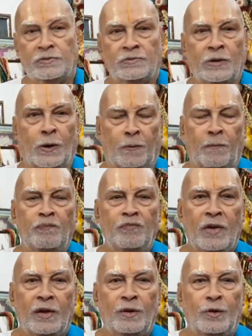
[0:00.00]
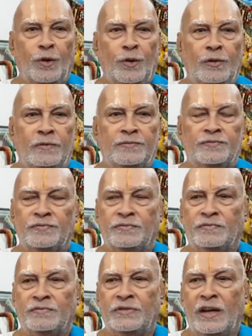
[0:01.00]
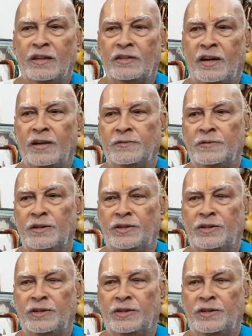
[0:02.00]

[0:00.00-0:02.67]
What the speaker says: Now, the